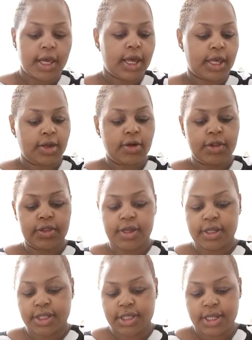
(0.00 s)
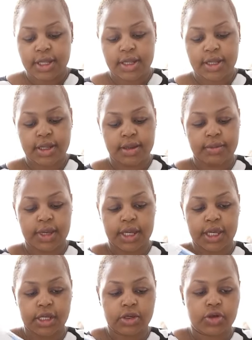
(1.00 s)
I got this
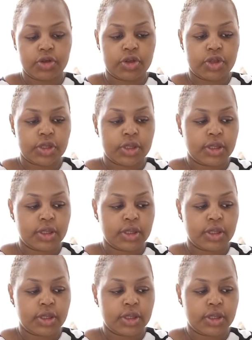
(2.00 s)
Macintosh.